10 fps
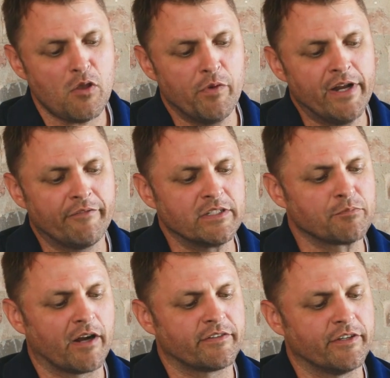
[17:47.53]
we'd have these
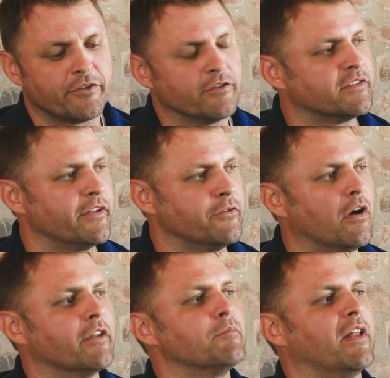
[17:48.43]
practitioners that knew
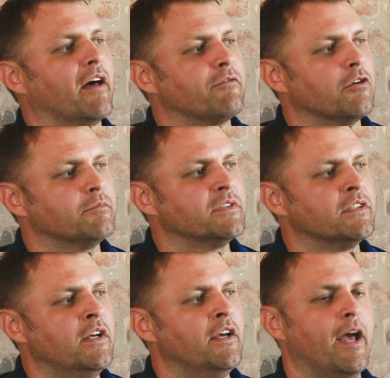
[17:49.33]
all the platforms,
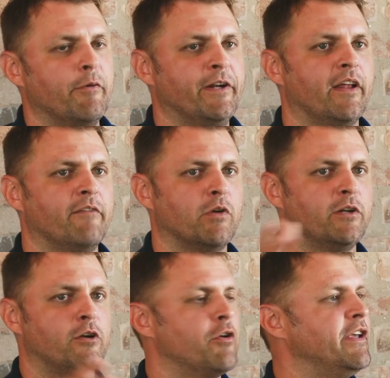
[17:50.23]
and we could have
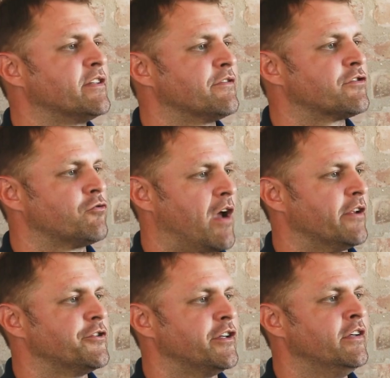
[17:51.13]
one cohesive
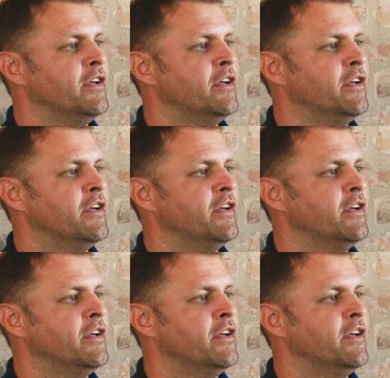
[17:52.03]
strategy.